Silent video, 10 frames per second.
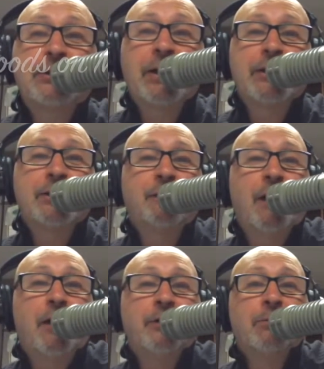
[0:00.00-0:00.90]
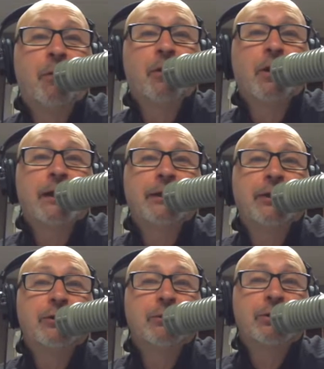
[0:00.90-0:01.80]
studies have found you're more likely
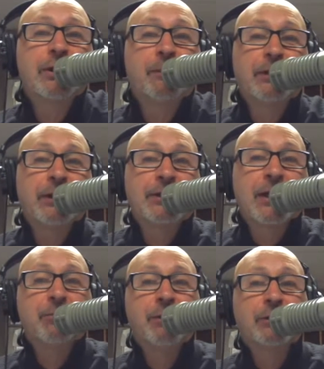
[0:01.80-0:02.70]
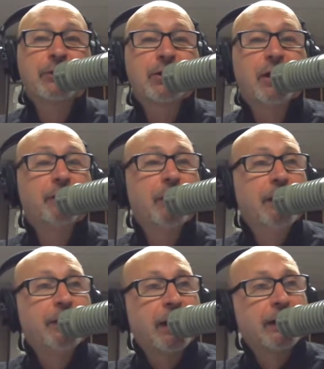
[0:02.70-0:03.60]
to choose something that's on the middle shelf
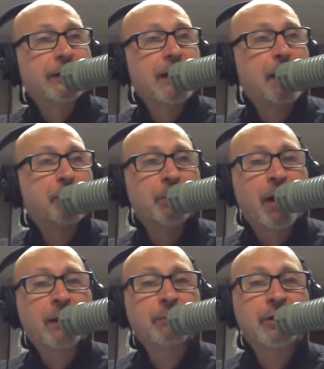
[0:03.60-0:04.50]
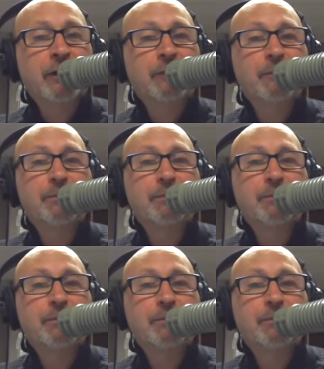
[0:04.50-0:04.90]
than on the top or the bottom shelf.